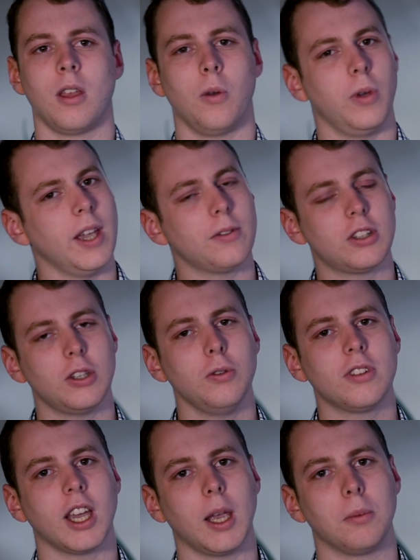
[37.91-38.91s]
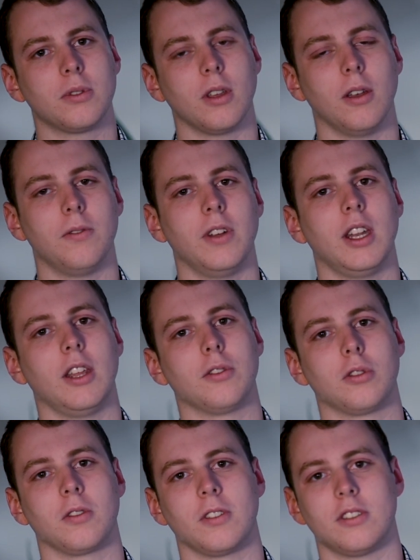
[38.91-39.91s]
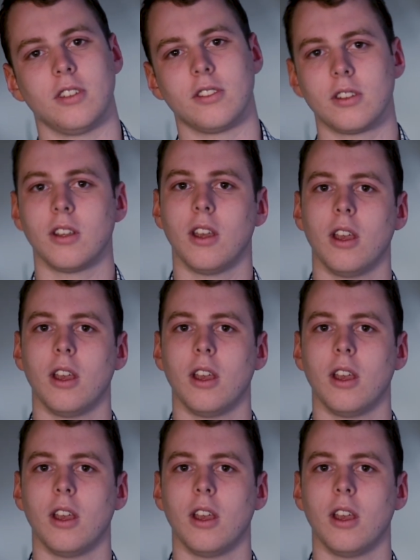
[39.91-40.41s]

We have two types of video services.